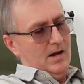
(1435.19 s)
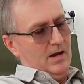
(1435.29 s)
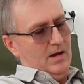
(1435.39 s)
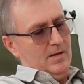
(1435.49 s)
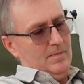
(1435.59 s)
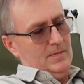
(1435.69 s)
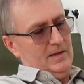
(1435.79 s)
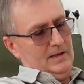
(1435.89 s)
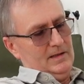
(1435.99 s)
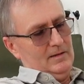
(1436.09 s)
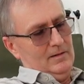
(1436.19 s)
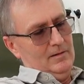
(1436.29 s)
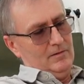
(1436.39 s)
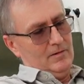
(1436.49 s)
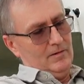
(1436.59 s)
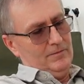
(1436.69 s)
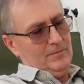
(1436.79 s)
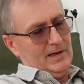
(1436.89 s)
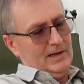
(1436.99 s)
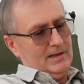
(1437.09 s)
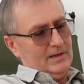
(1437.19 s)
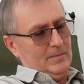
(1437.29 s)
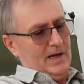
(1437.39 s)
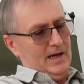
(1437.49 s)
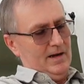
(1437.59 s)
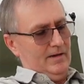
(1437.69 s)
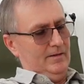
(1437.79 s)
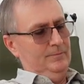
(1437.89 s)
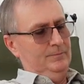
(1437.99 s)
This lock off mechanism here